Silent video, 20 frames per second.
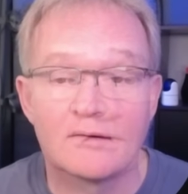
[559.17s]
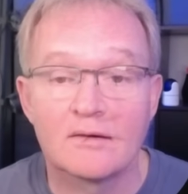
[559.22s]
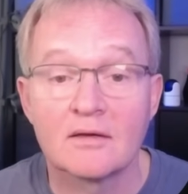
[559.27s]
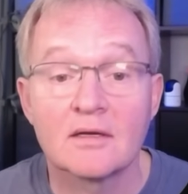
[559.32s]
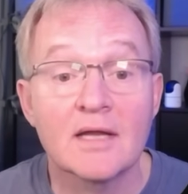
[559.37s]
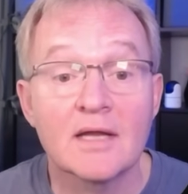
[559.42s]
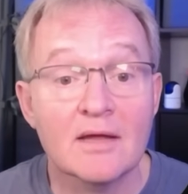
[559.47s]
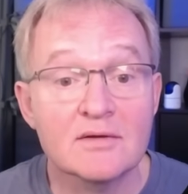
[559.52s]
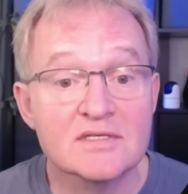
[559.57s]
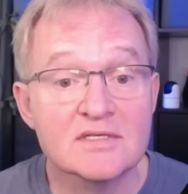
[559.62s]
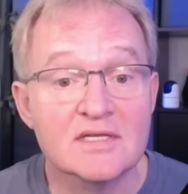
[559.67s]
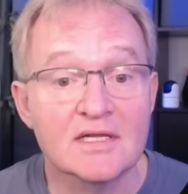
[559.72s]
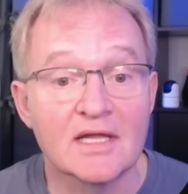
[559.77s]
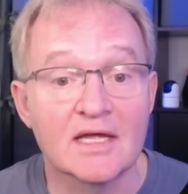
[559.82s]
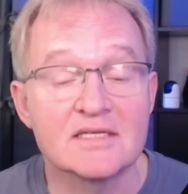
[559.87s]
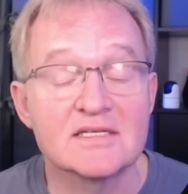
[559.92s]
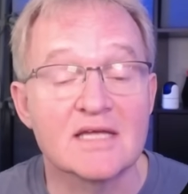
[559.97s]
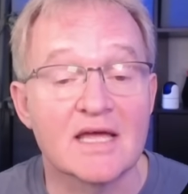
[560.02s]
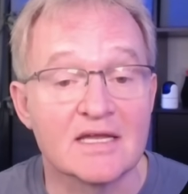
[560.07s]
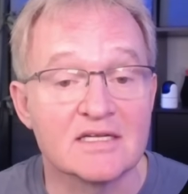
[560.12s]
Now select
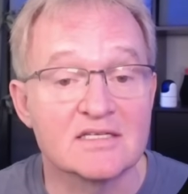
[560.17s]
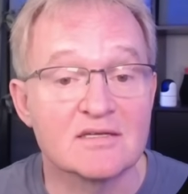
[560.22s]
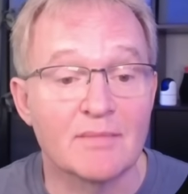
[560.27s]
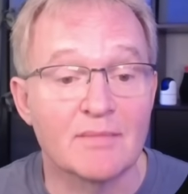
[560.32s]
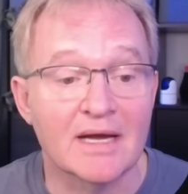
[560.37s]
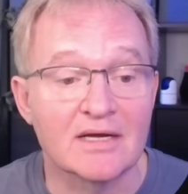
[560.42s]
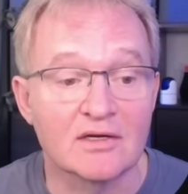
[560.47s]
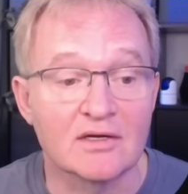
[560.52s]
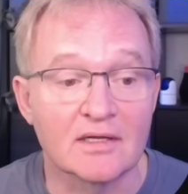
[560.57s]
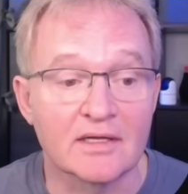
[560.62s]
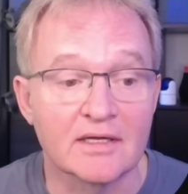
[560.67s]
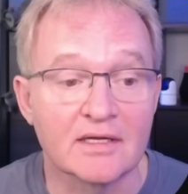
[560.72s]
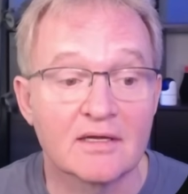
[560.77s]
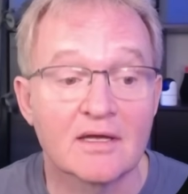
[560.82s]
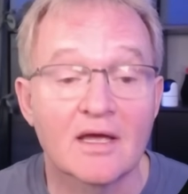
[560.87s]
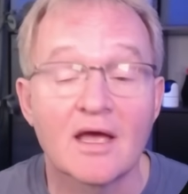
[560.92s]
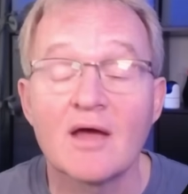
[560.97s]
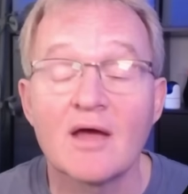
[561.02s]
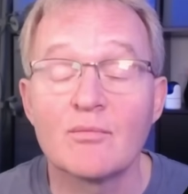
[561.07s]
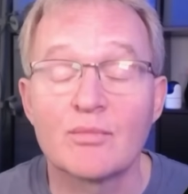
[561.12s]
Enter manually
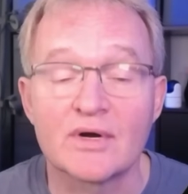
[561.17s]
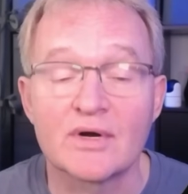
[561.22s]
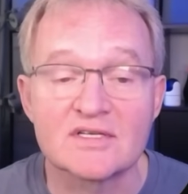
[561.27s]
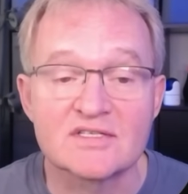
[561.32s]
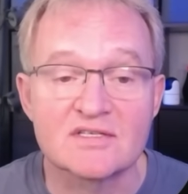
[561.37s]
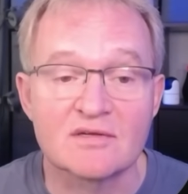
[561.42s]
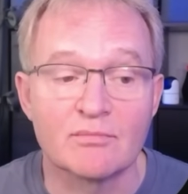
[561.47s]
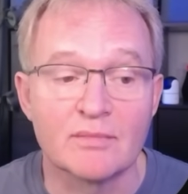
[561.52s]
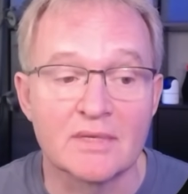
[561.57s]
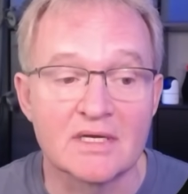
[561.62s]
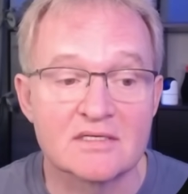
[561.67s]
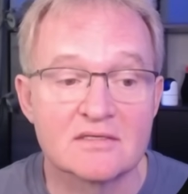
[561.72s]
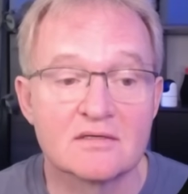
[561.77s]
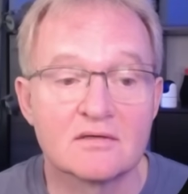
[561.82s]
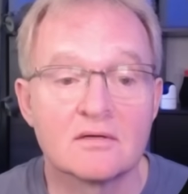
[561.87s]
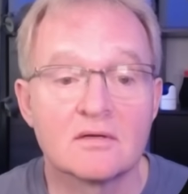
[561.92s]
and press Submit.